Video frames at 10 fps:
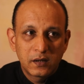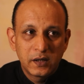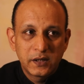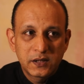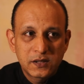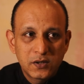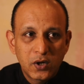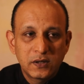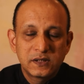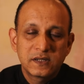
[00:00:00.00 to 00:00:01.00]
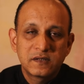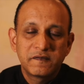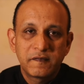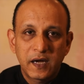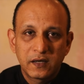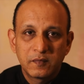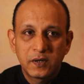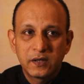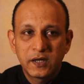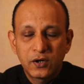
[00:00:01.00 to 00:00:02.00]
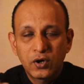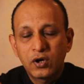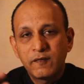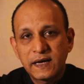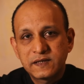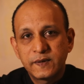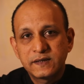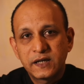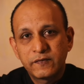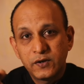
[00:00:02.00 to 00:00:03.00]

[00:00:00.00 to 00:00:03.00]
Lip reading: It's not just the fact, but there are a lot of aspects that we